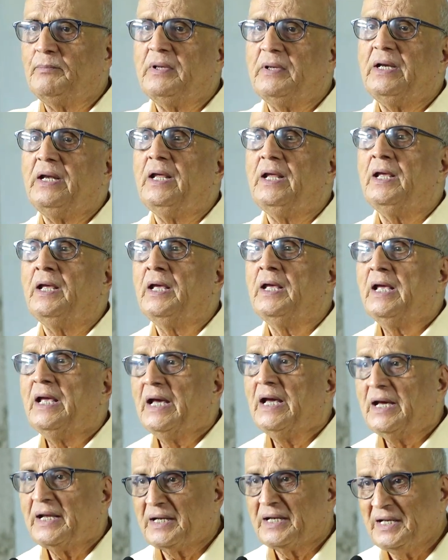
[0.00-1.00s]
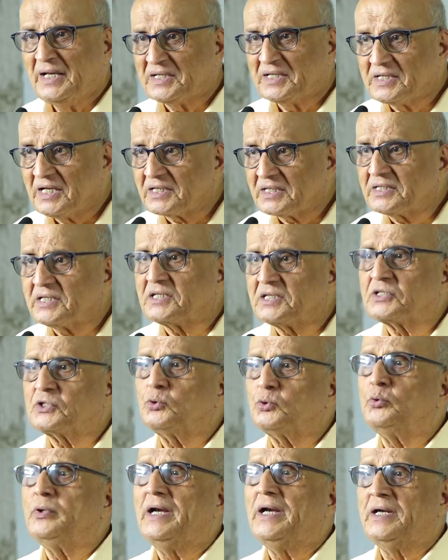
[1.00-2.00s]
many research
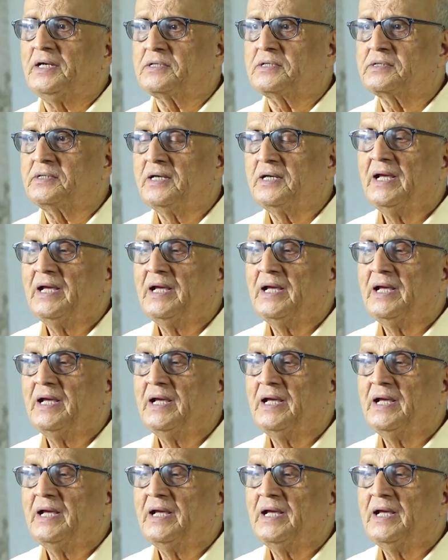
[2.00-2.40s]
students,